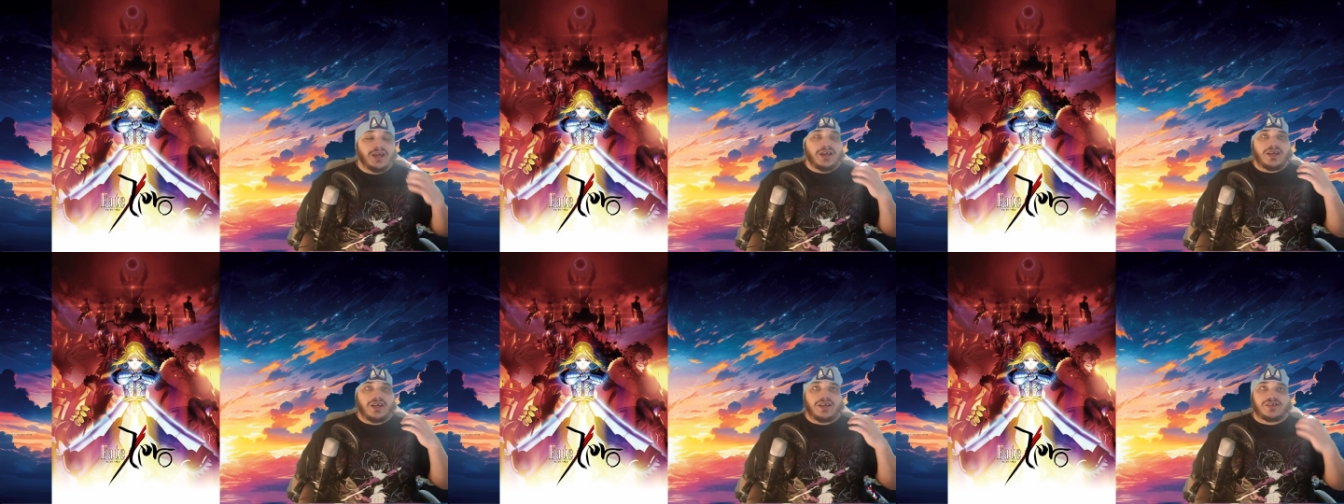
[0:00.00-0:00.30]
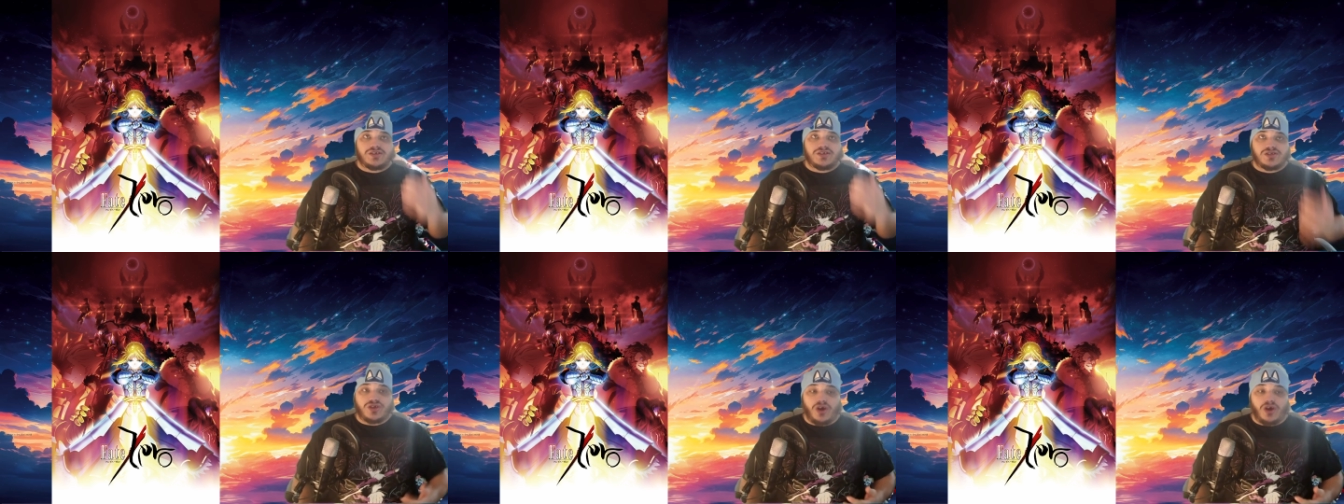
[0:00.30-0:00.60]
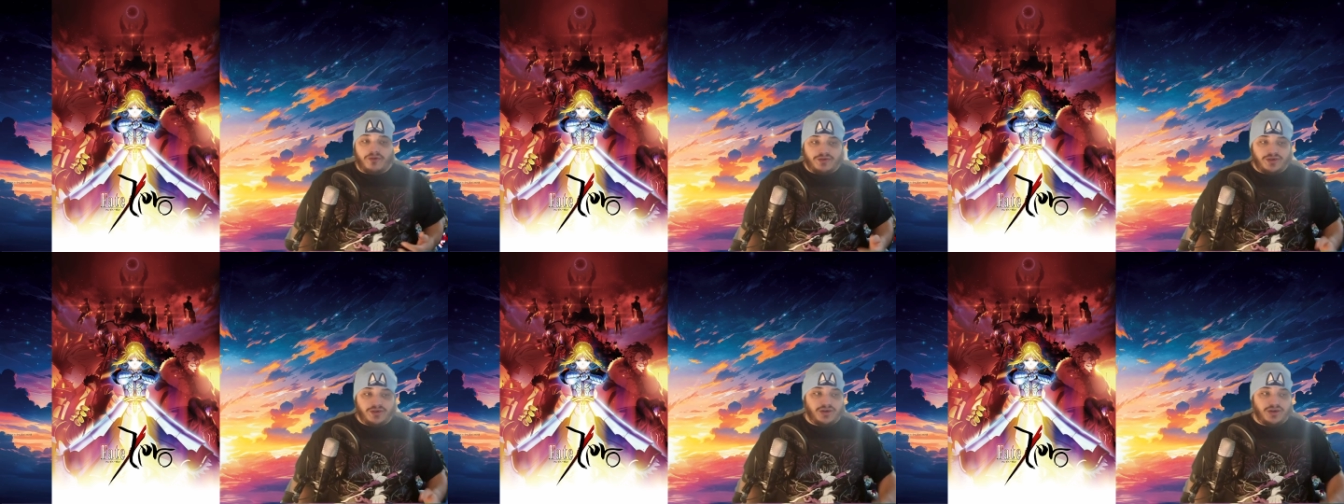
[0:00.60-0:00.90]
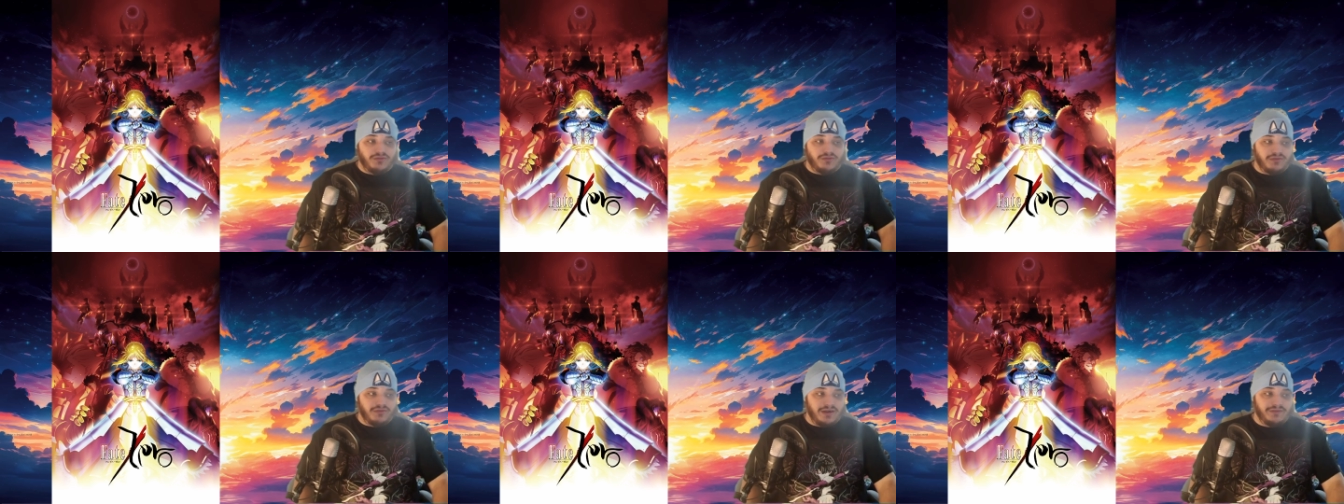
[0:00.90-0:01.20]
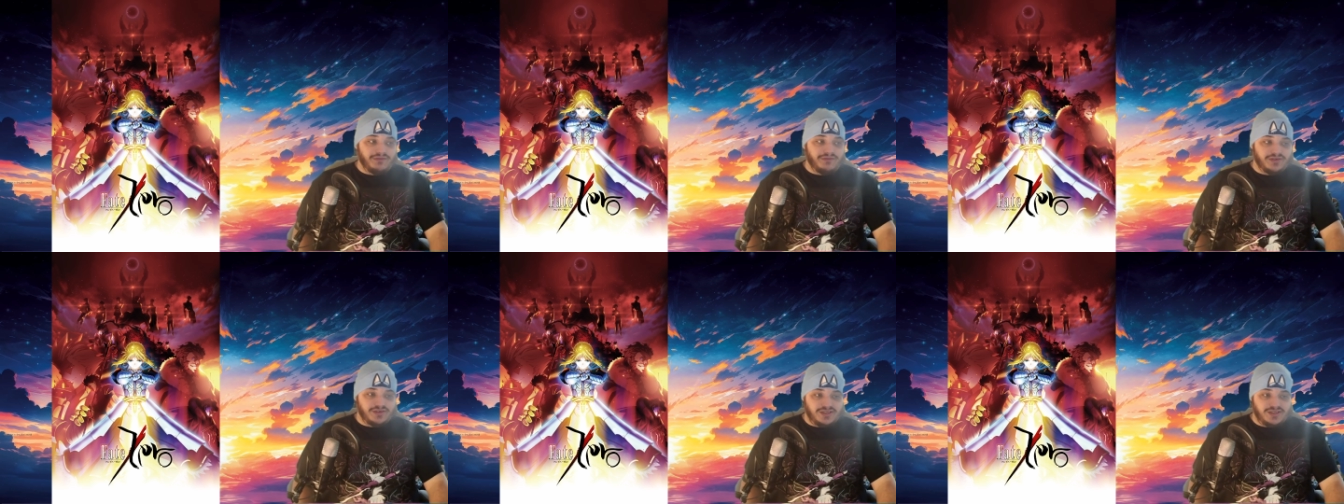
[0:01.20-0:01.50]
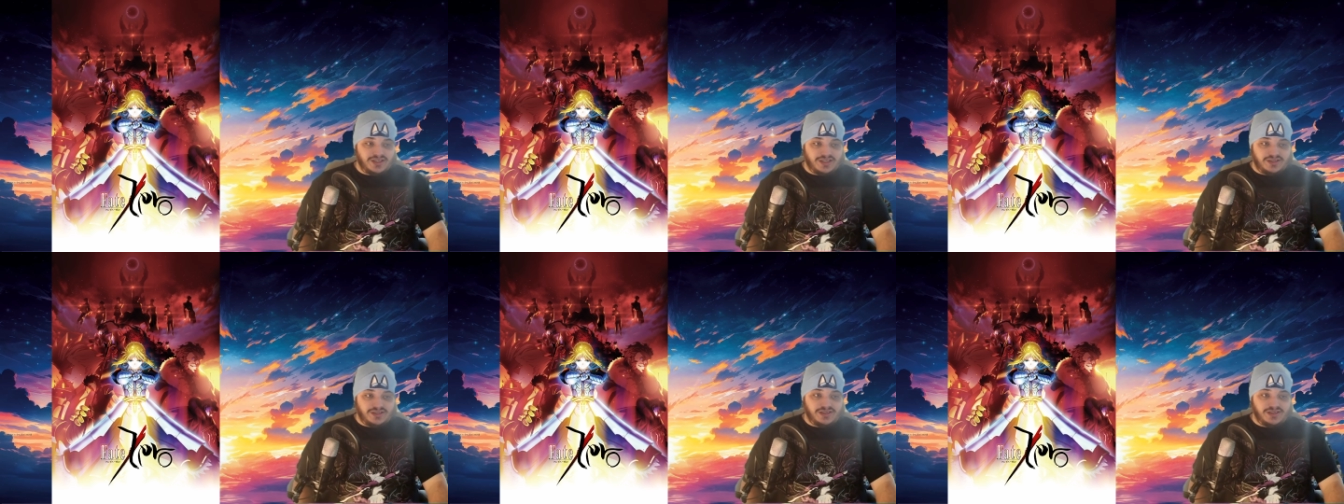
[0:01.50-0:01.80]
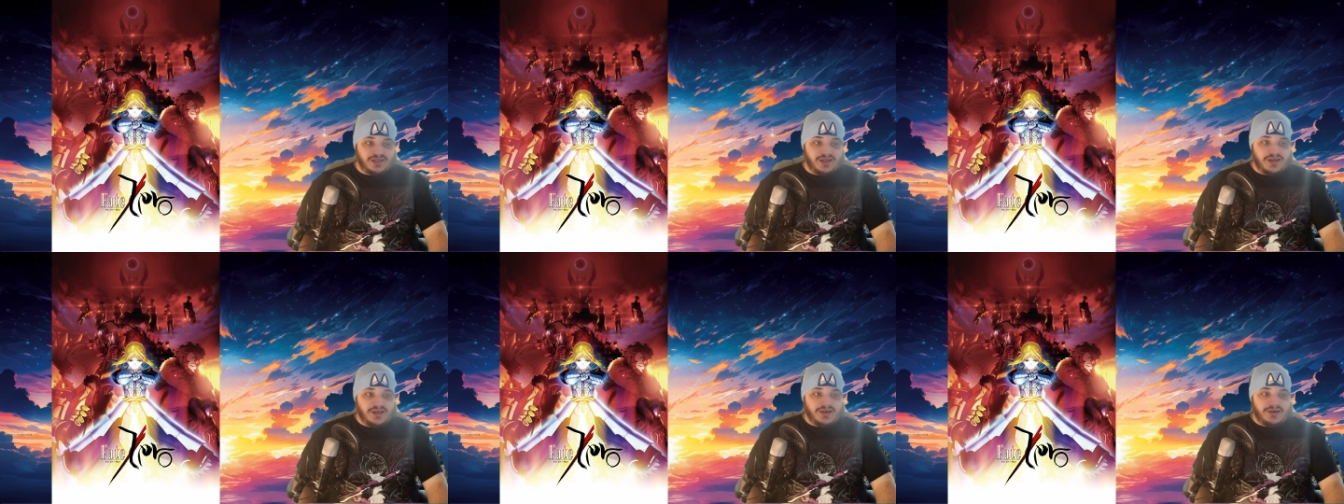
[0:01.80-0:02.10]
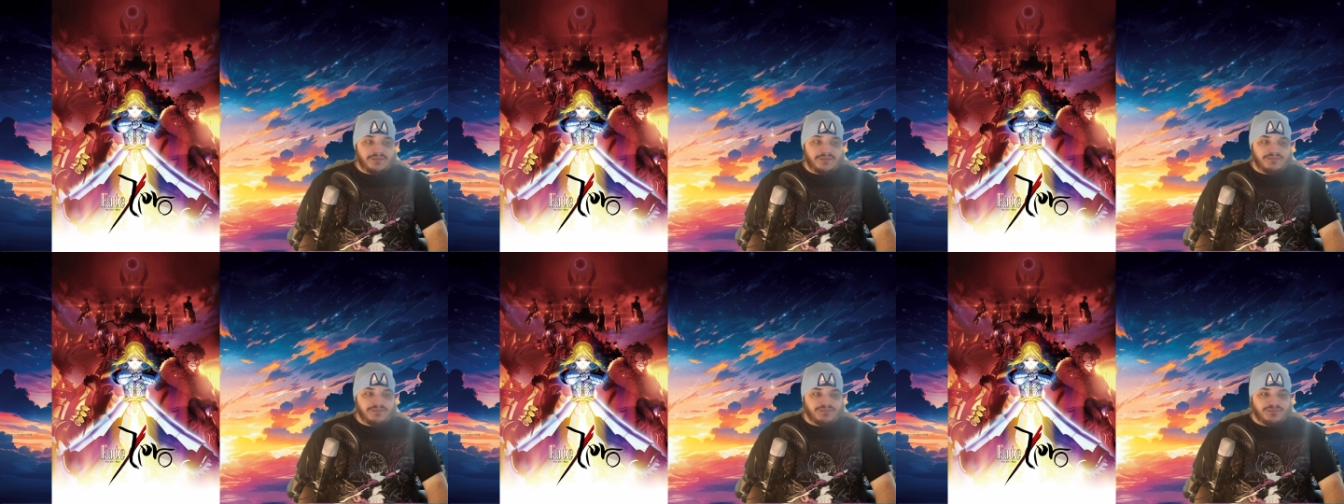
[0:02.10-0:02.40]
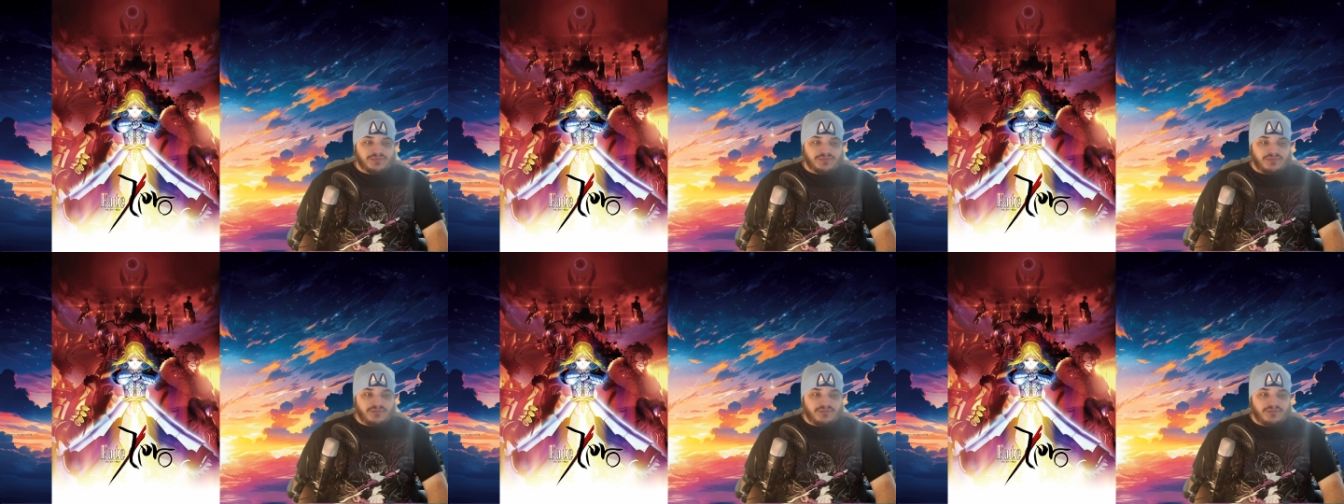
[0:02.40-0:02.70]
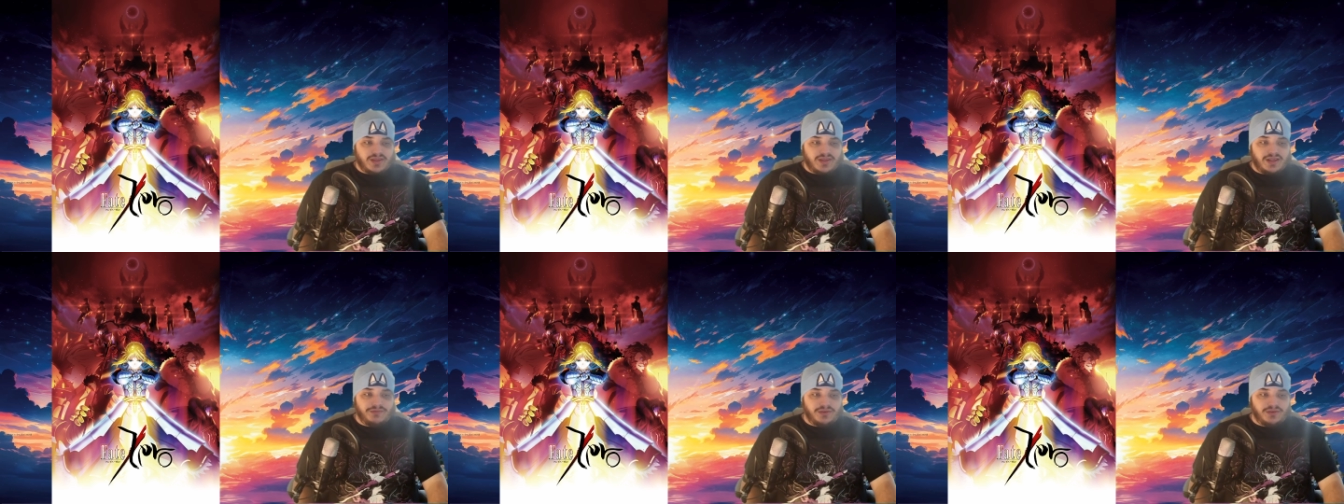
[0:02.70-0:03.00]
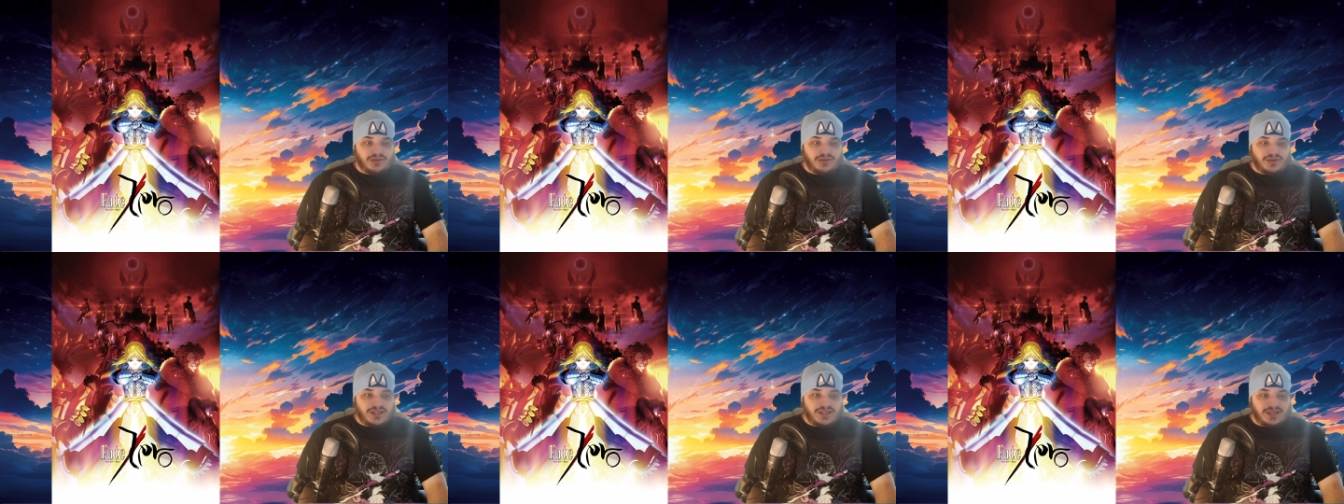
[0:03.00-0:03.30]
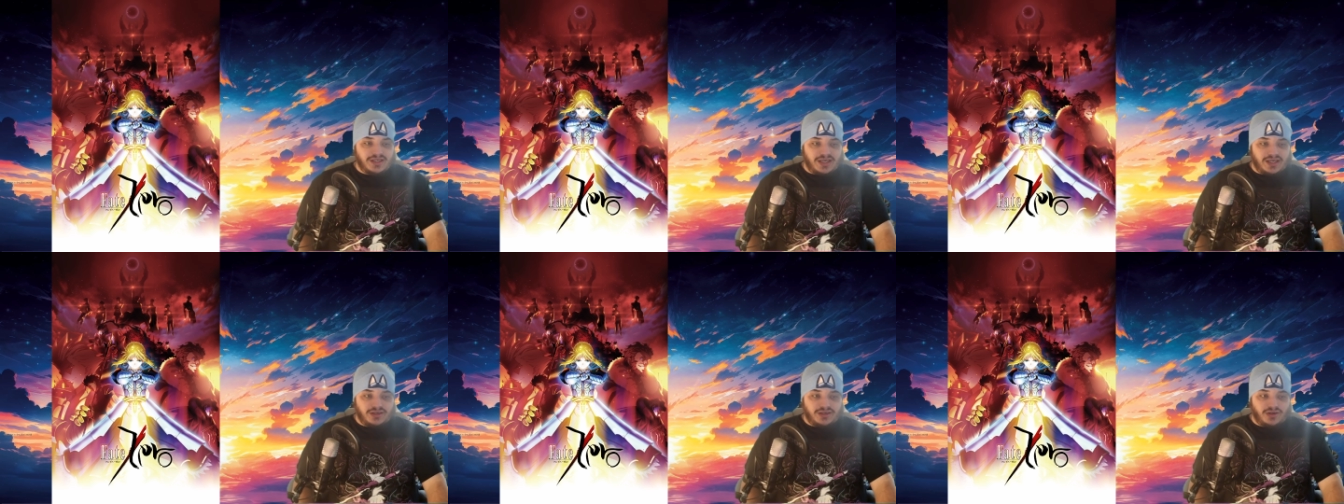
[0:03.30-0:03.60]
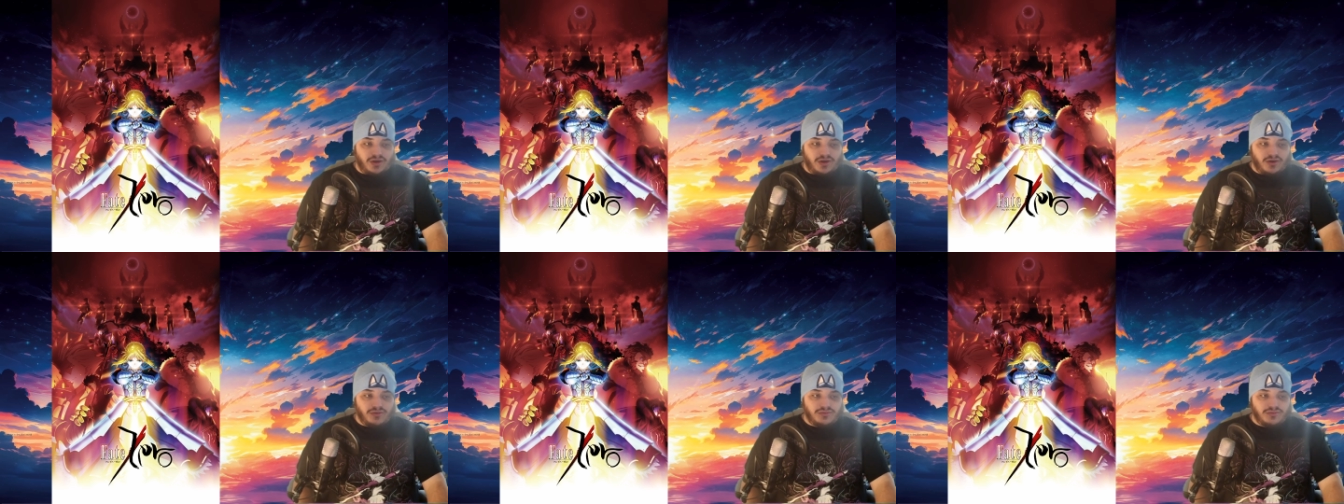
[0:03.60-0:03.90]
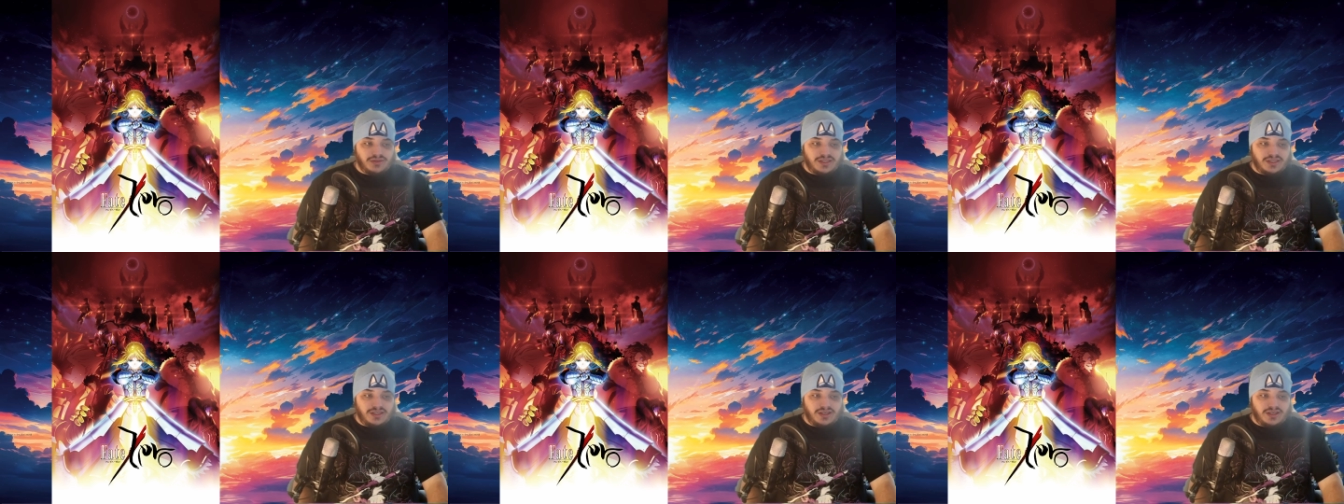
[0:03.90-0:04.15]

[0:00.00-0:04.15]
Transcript: historical references. If we're looking at not only